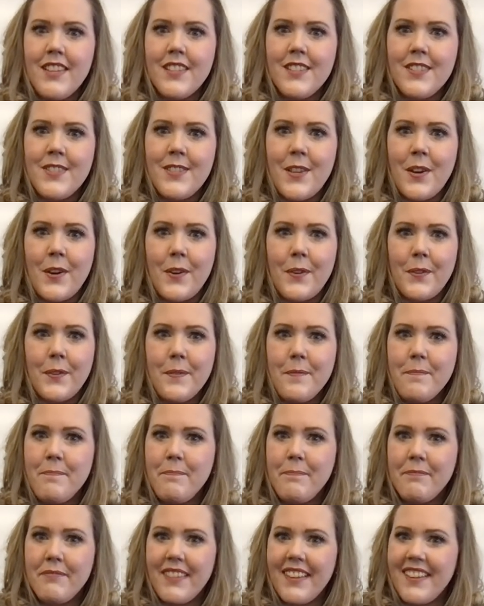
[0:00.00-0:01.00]
So
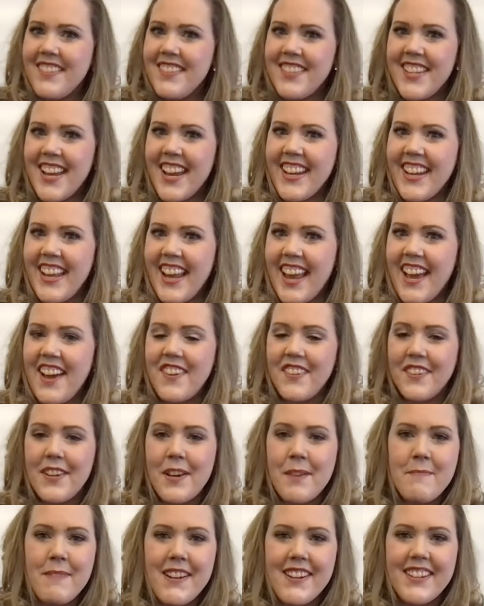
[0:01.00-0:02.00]
check it out.
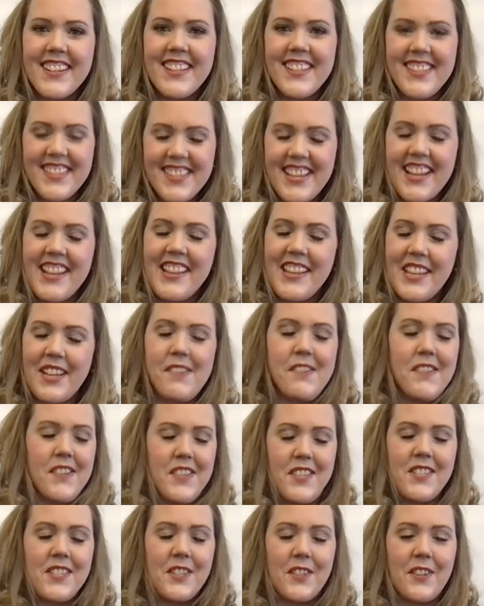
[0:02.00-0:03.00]
American Sign
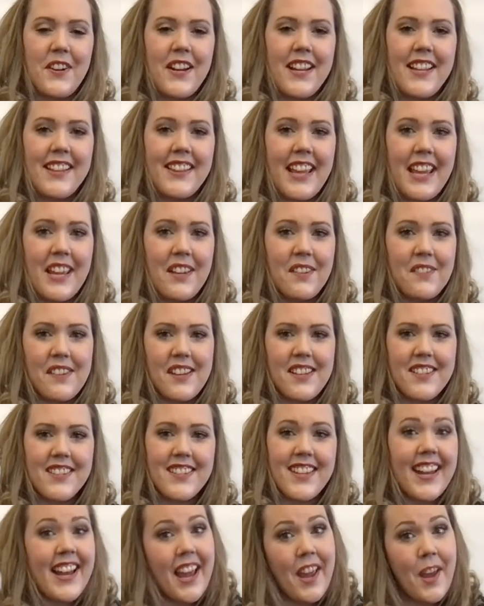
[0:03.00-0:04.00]
Language is a great
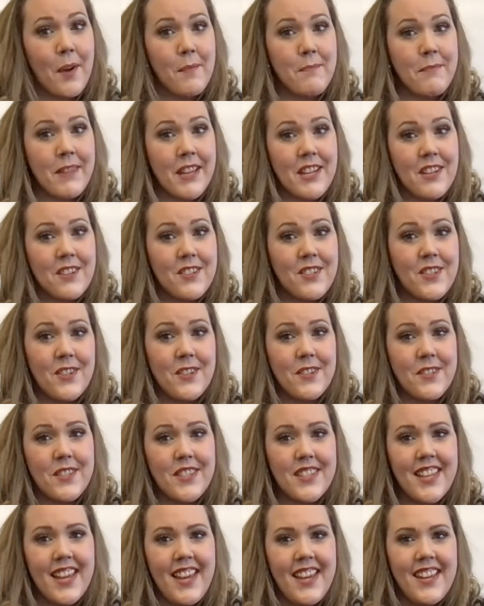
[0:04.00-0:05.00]
language, and I hope that you
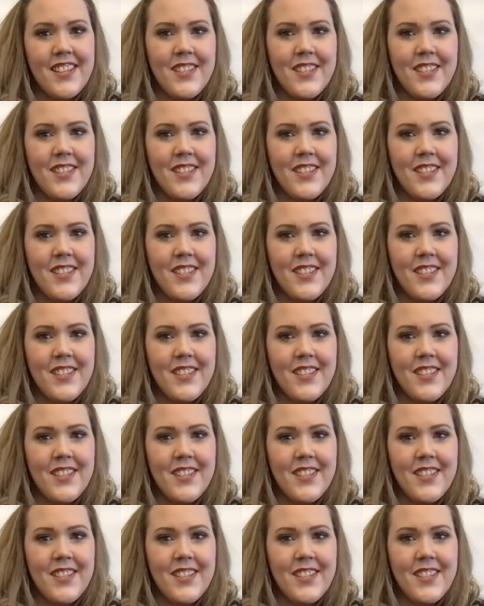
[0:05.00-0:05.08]
choose